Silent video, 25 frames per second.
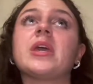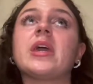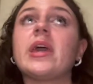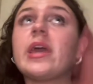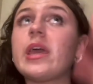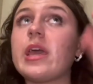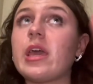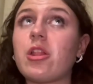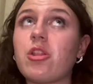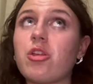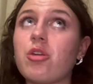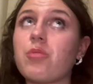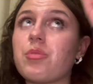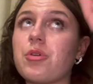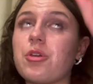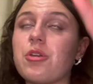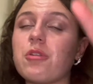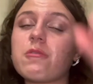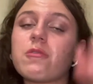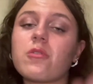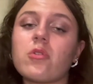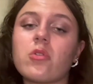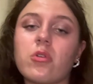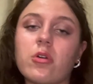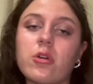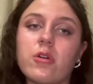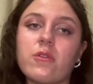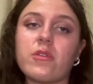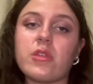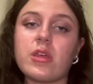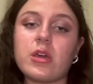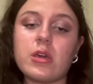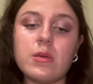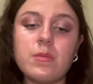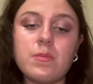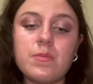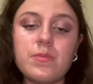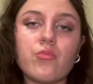Hello Beautiful over
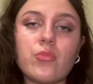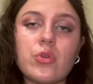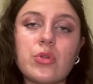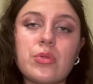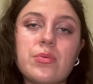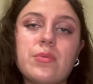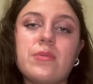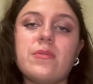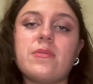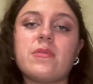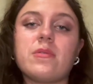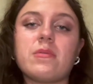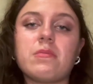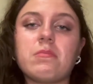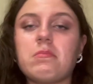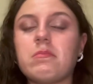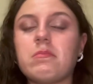there, which is